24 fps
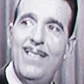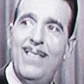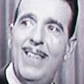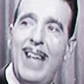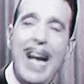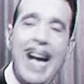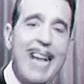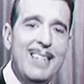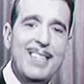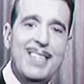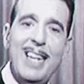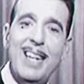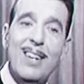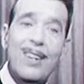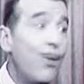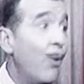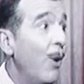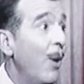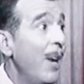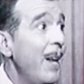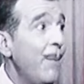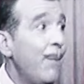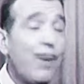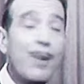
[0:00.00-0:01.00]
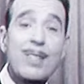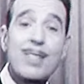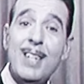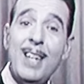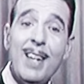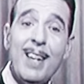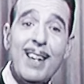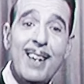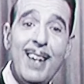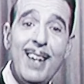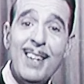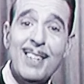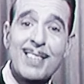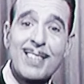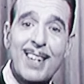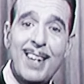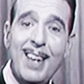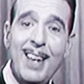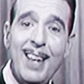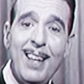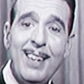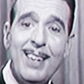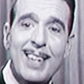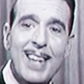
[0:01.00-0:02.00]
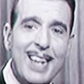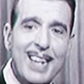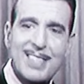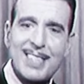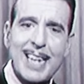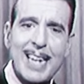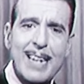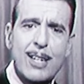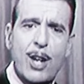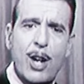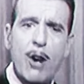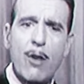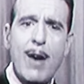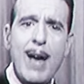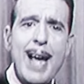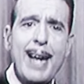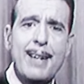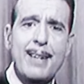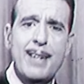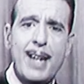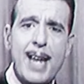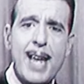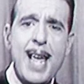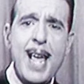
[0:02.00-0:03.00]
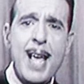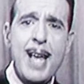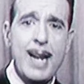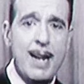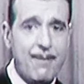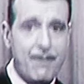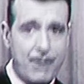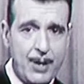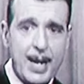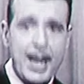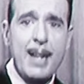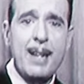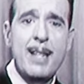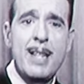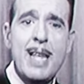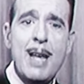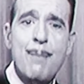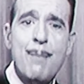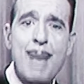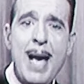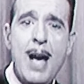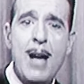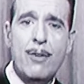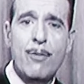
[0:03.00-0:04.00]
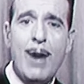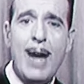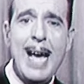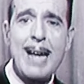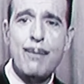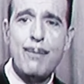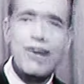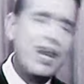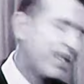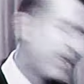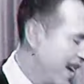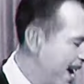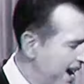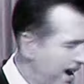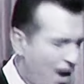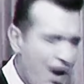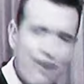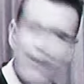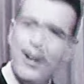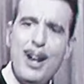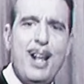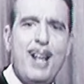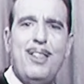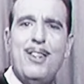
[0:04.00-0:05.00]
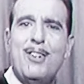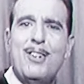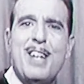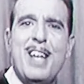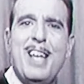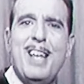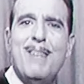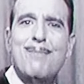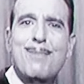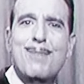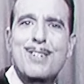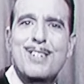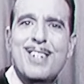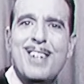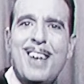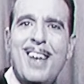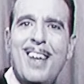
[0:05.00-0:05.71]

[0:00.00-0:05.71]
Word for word: I said, twenty percent discount? He said, "Correct again, and for getting the amount right, we'll take off another ten percent.